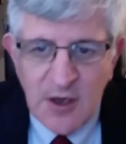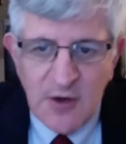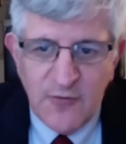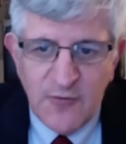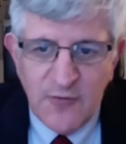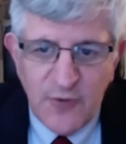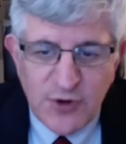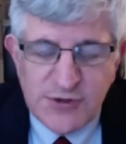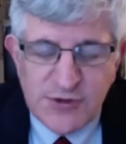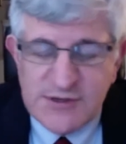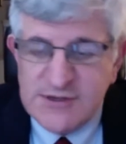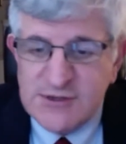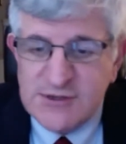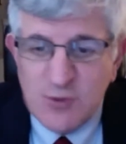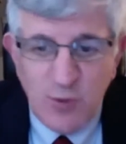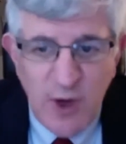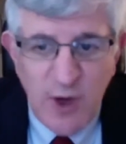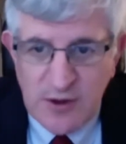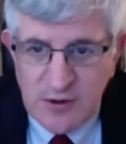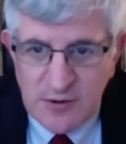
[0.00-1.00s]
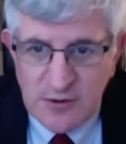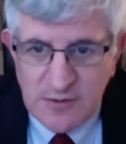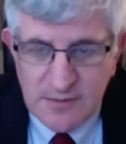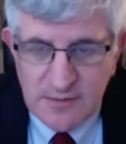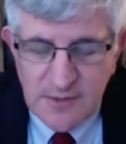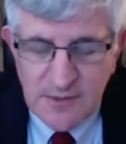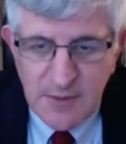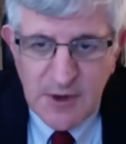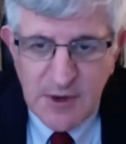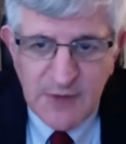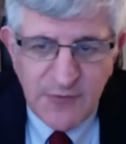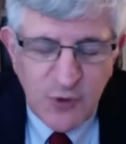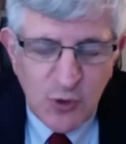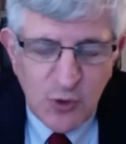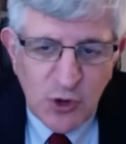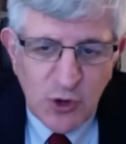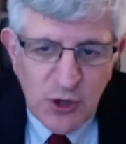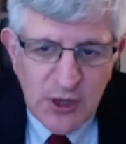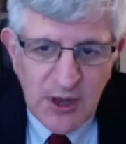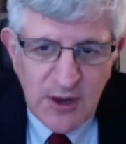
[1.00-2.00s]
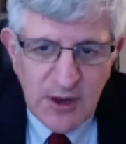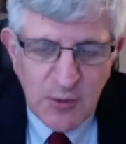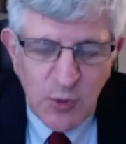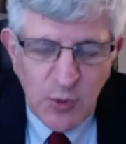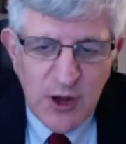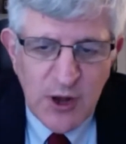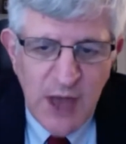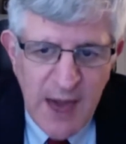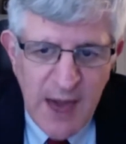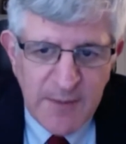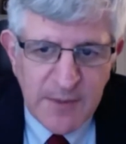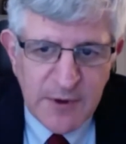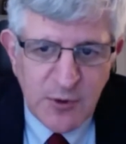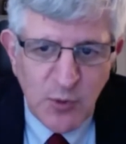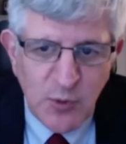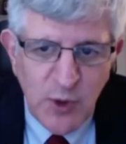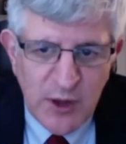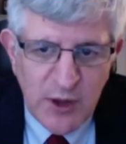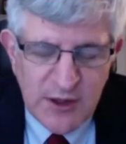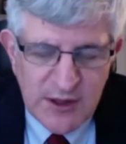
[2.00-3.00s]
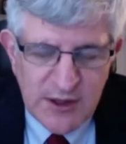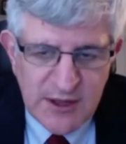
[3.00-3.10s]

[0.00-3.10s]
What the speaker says: First is the weather. I mean, if you look at what happened when